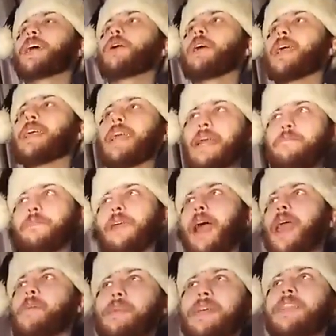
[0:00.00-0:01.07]
So, in
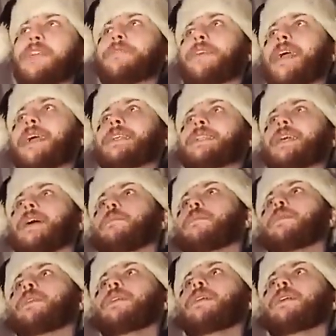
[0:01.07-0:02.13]
blaming the
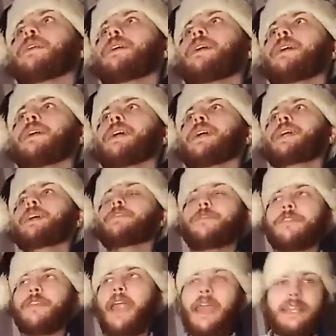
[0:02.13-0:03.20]
victim, he
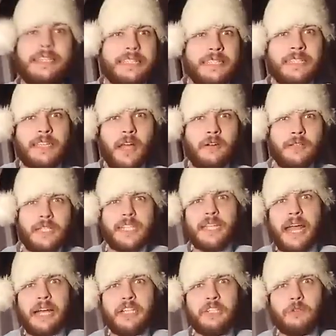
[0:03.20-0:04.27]
inflates his own
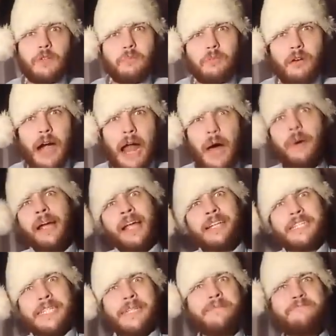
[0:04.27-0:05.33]
sexual
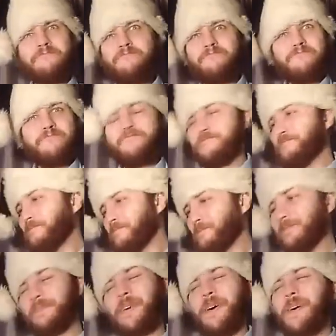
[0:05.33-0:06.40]
prowess.
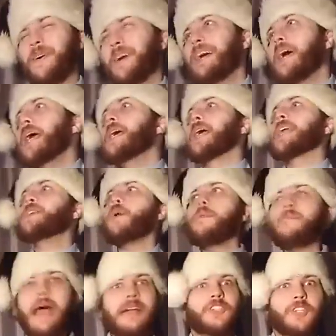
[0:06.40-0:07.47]
Can you
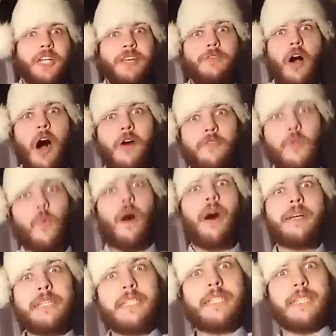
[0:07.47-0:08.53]
imagine if Harvey
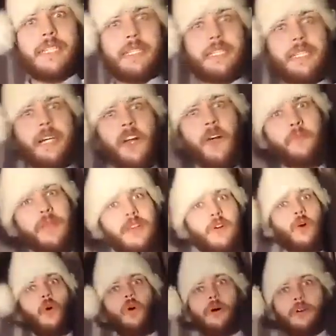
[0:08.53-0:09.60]
Weinstein stood up in
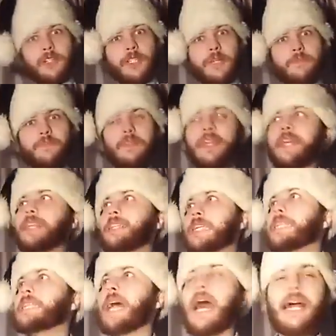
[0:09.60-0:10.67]
court and
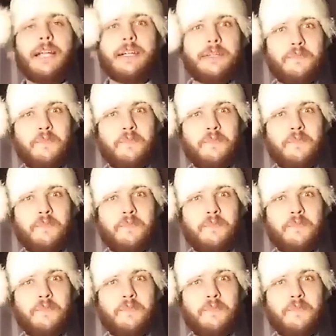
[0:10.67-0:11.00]
did that?